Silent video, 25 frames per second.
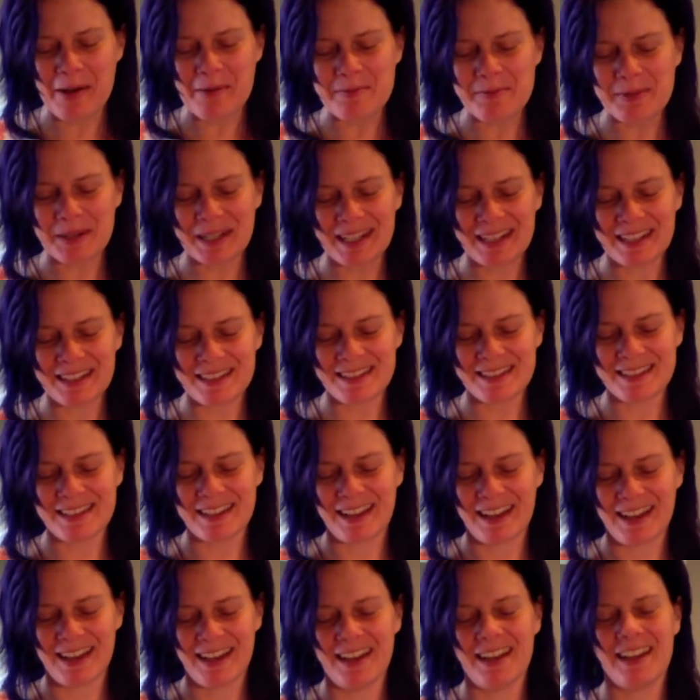but it's
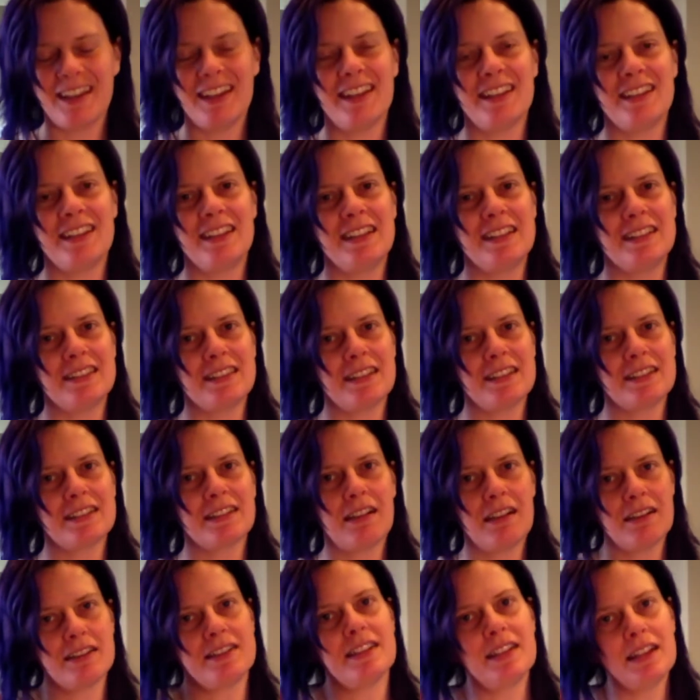less
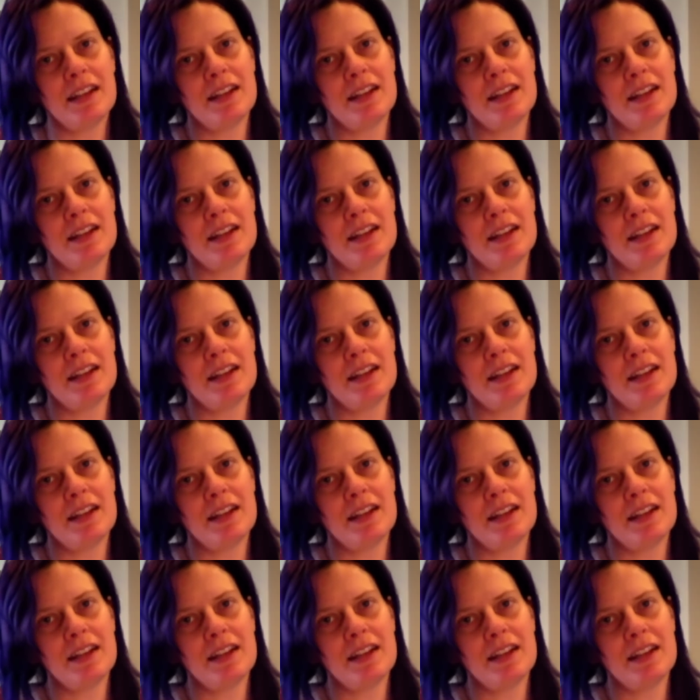glossy,